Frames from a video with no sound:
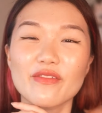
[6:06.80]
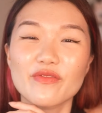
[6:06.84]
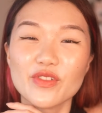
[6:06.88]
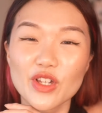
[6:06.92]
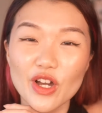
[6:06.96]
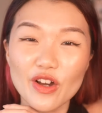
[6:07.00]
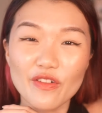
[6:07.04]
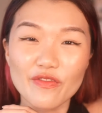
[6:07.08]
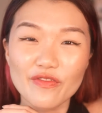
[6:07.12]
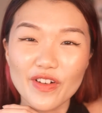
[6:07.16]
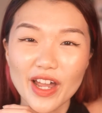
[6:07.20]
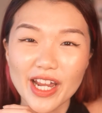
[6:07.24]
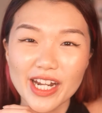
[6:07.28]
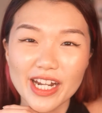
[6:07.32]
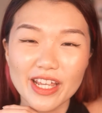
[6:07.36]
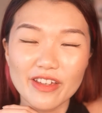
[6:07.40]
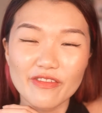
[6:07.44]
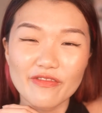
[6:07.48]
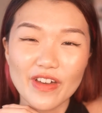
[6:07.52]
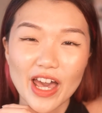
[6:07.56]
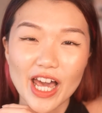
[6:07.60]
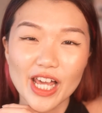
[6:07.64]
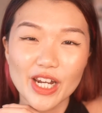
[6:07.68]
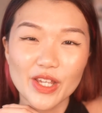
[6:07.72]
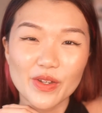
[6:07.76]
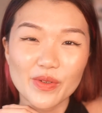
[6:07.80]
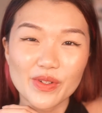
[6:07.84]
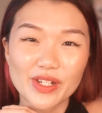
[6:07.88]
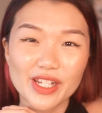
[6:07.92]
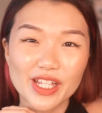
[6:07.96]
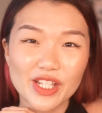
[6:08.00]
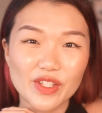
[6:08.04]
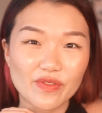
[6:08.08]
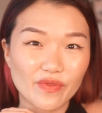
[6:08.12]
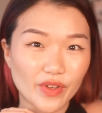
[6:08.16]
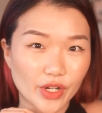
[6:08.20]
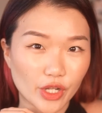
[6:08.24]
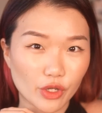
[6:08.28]
you're finding value in
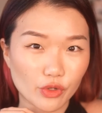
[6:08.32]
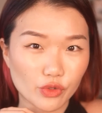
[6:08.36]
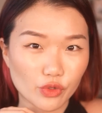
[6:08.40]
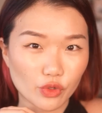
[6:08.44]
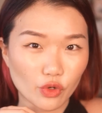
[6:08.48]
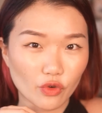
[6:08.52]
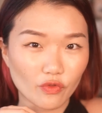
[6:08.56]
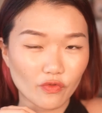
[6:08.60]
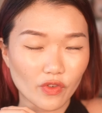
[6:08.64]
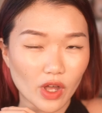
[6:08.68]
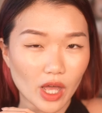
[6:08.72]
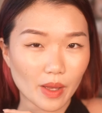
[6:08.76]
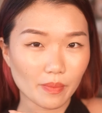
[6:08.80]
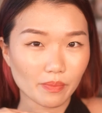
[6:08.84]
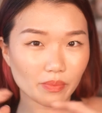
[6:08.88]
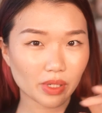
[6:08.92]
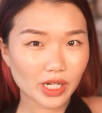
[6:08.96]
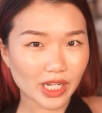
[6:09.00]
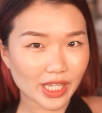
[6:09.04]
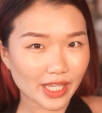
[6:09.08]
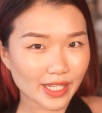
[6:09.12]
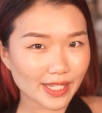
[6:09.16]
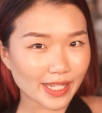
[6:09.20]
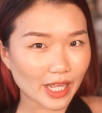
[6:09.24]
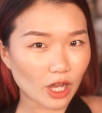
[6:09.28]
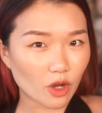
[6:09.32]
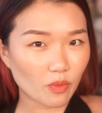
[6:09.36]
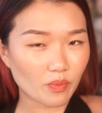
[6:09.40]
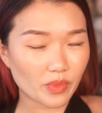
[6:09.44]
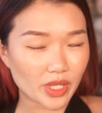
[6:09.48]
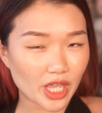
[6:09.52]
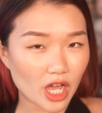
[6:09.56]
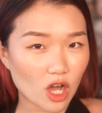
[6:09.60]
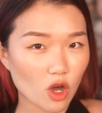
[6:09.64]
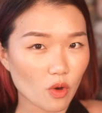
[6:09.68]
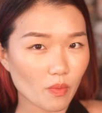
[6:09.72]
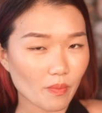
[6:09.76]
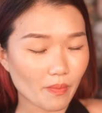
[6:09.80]
this video so far, please help me
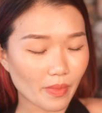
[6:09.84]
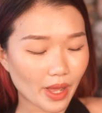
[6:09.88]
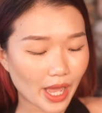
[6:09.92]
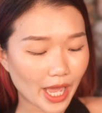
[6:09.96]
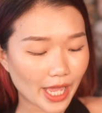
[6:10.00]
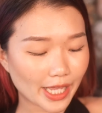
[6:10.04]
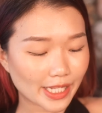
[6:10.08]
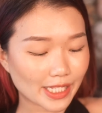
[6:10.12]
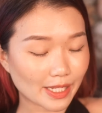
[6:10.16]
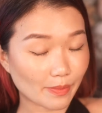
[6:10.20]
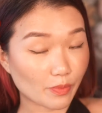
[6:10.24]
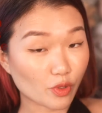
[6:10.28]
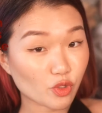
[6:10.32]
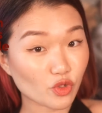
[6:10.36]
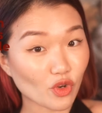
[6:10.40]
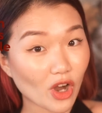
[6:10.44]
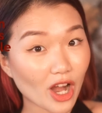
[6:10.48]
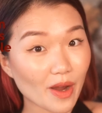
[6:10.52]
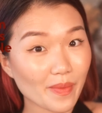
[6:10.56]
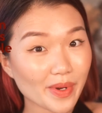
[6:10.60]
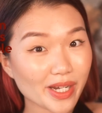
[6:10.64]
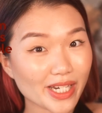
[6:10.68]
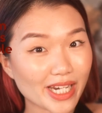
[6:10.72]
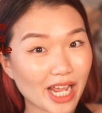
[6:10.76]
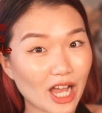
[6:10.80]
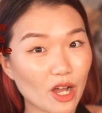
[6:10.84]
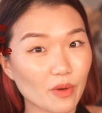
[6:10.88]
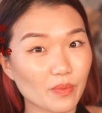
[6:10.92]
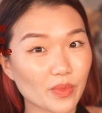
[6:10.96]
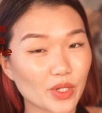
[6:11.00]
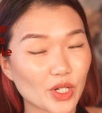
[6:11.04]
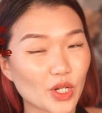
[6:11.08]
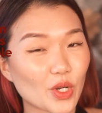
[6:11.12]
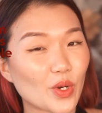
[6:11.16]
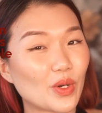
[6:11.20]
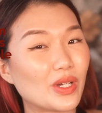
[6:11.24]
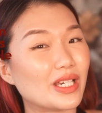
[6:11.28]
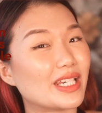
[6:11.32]
out by subscribing down
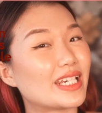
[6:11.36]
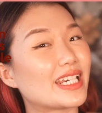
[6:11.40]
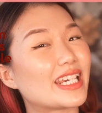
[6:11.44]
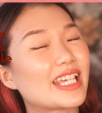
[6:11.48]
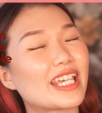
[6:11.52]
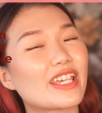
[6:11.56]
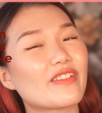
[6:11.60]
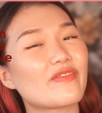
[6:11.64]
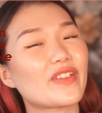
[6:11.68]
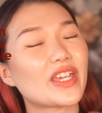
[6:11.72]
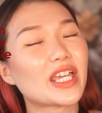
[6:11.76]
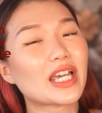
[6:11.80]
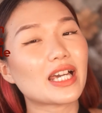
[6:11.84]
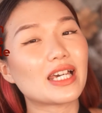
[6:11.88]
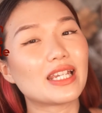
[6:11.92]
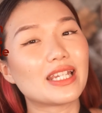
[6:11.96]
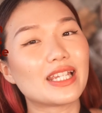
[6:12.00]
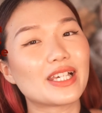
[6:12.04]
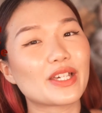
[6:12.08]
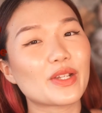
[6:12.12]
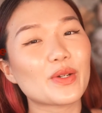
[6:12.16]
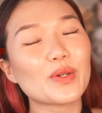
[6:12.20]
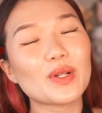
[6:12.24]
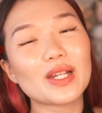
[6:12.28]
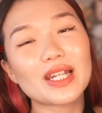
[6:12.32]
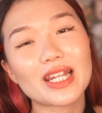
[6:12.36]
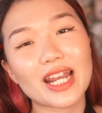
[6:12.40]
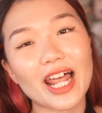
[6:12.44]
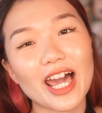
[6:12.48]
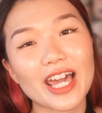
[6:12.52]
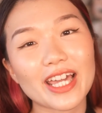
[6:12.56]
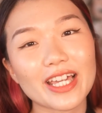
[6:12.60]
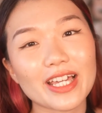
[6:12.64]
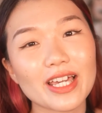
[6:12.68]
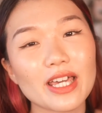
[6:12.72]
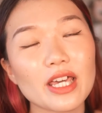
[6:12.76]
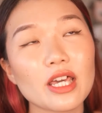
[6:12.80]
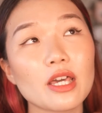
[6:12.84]
below and leaving a little
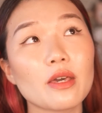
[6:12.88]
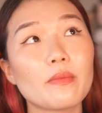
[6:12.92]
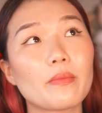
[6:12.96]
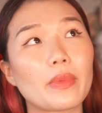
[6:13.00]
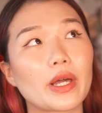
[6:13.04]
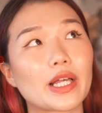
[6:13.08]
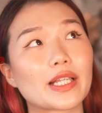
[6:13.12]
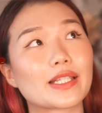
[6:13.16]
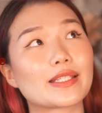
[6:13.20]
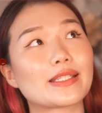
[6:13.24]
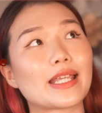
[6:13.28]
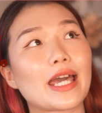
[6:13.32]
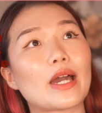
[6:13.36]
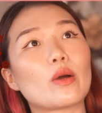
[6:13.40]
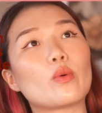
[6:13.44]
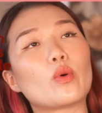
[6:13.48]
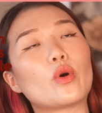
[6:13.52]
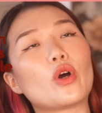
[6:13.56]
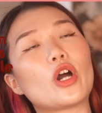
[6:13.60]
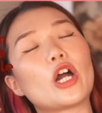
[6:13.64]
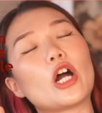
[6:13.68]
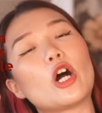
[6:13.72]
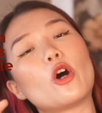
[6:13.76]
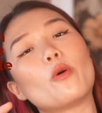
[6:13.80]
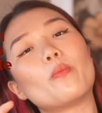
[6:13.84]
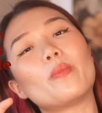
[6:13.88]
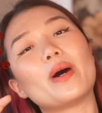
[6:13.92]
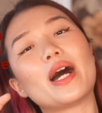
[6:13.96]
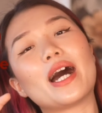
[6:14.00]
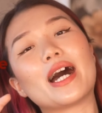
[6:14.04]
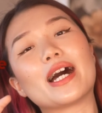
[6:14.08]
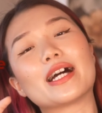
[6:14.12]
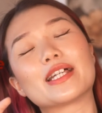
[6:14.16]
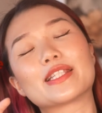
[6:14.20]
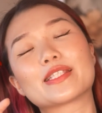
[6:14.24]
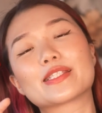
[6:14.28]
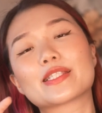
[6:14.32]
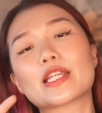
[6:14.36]
like, because that will help
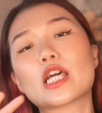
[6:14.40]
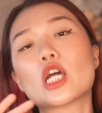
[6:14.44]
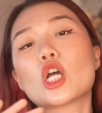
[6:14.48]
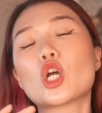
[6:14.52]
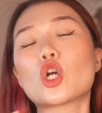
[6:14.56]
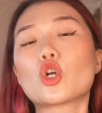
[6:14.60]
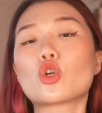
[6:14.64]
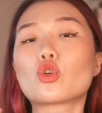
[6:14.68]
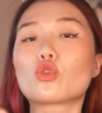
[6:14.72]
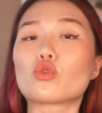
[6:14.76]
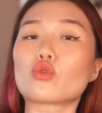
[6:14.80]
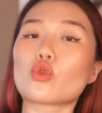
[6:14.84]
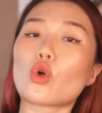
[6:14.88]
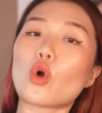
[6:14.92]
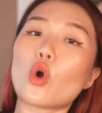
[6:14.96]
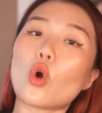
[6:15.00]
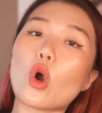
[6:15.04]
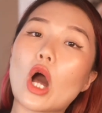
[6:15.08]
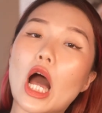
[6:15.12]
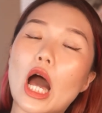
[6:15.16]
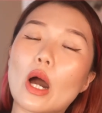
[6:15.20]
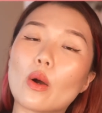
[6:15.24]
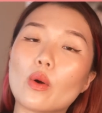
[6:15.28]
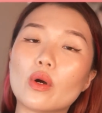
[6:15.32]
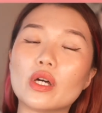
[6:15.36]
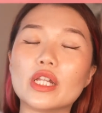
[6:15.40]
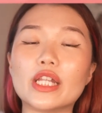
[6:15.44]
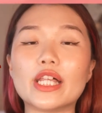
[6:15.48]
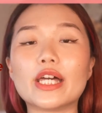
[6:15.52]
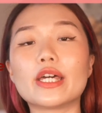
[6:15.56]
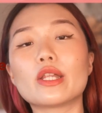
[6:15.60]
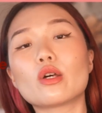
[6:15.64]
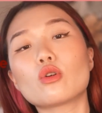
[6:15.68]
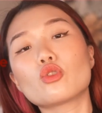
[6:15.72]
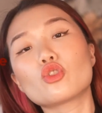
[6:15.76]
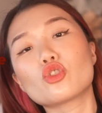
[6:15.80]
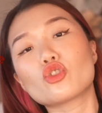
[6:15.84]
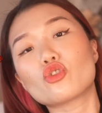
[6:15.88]
us grow our
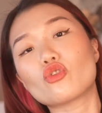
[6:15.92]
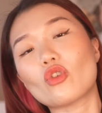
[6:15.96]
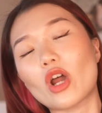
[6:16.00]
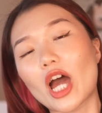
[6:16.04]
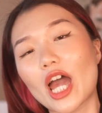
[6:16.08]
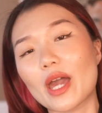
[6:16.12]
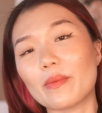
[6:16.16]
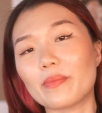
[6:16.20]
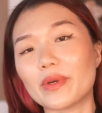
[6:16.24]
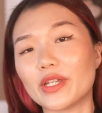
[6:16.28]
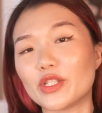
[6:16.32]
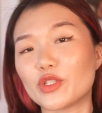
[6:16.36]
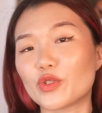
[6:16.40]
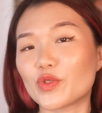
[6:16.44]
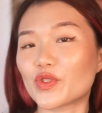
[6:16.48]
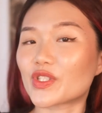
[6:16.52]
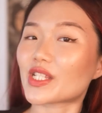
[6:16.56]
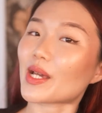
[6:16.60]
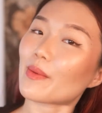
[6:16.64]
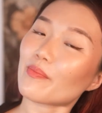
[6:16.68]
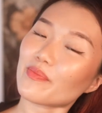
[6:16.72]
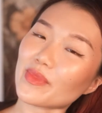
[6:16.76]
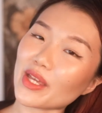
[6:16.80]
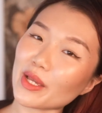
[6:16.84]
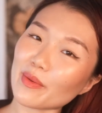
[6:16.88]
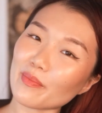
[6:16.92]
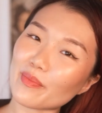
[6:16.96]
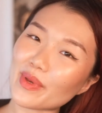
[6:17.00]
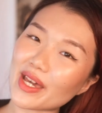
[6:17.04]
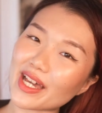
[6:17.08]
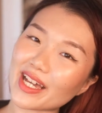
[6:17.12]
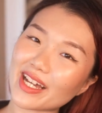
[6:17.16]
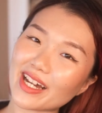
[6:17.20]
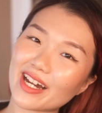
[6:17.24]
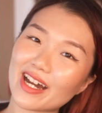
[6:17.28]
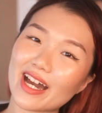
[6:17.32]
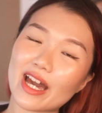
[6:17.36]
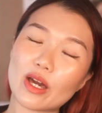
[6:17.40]
little tribe into something
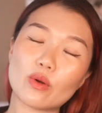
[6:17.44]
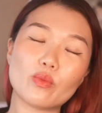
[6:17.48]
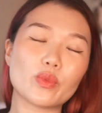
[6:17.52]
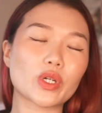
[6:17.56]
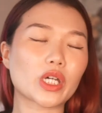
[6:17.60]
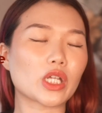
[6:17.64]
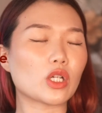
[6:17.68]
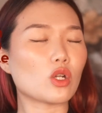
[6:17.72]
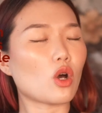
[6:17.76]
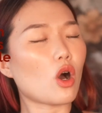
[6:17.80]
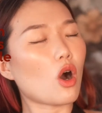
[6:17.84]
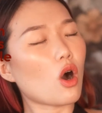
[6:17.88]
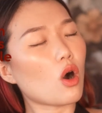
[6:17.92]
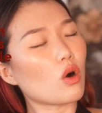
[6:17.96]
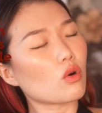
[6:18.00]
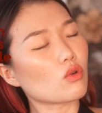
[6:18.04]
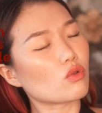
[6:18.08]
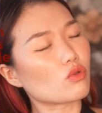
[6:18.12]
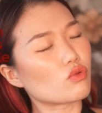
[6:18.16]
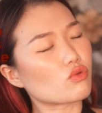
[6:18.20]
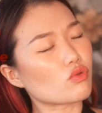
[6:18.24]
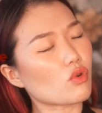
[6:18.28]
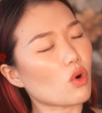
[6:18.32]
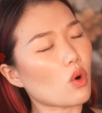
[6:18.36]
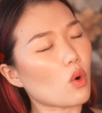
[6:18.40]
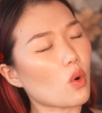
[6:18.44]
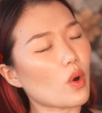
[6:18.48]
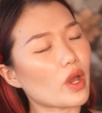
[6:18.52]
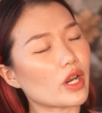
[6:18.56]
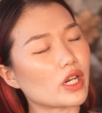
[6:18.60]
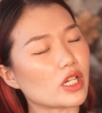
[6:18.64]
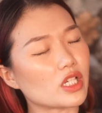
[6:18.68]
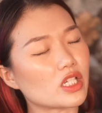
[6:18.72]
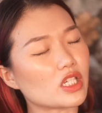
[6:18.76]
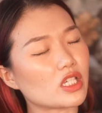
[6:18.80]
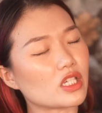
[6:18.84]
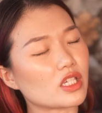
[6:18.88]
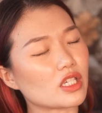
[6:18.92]
bigger and we can all grow and
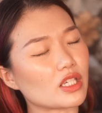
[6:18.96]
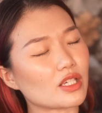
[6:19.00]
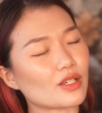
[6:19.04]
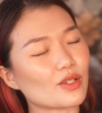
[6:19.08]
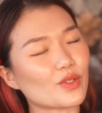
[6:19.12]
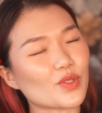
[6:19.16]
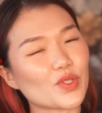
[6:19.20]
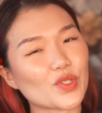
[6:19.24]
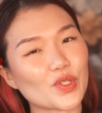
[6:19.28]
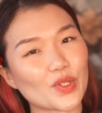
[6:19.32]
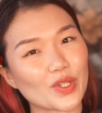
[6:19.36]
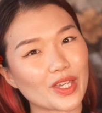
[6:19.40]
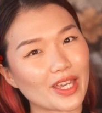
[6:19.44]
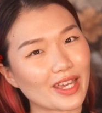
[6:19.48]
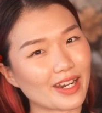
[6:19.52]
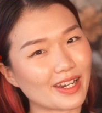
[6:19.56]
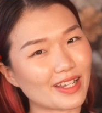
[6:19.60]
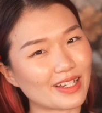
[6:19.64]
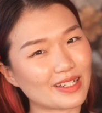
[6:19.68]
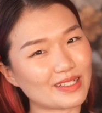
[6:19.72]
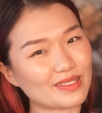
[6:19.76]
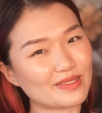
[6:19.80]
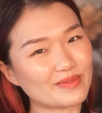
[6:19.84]
heal together.